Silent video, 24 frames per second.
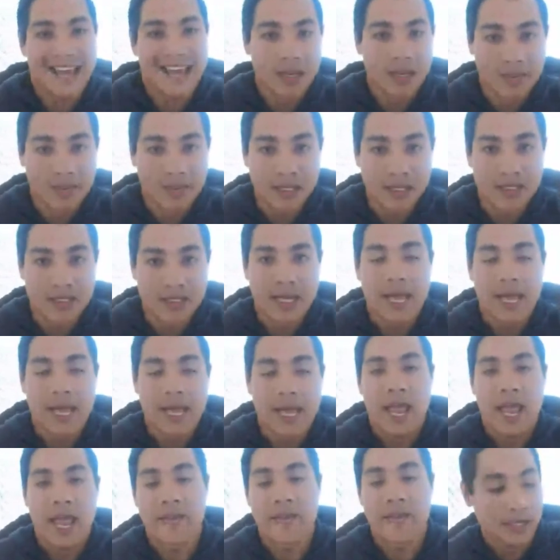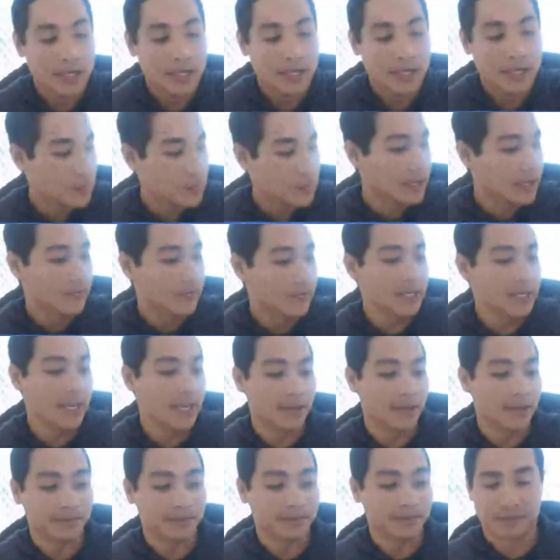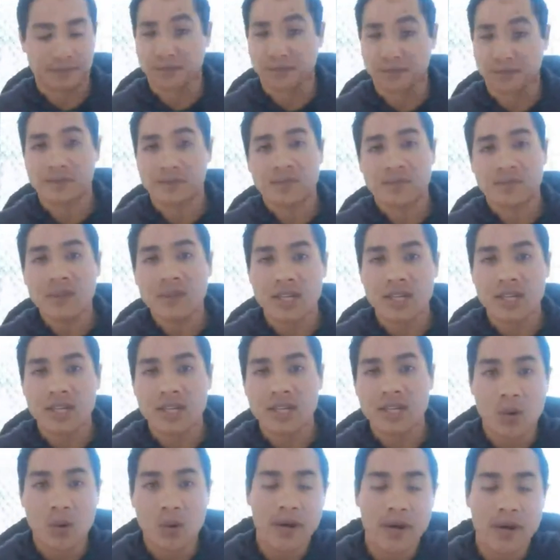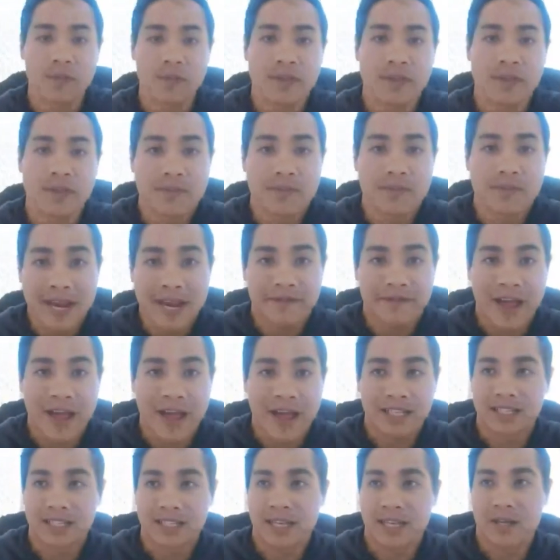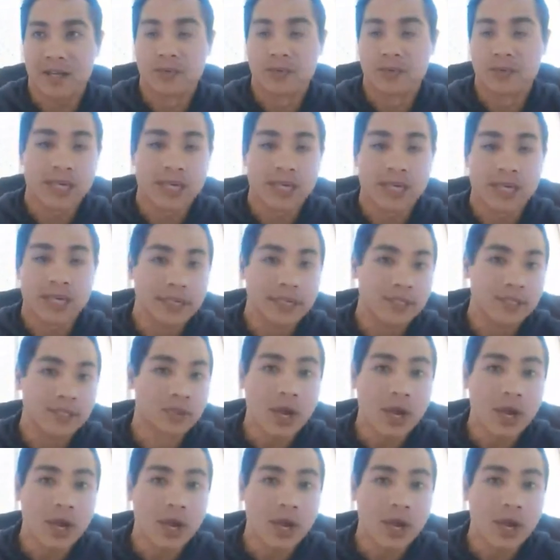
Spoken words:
the elements, and that's one of the one of the main factors that could really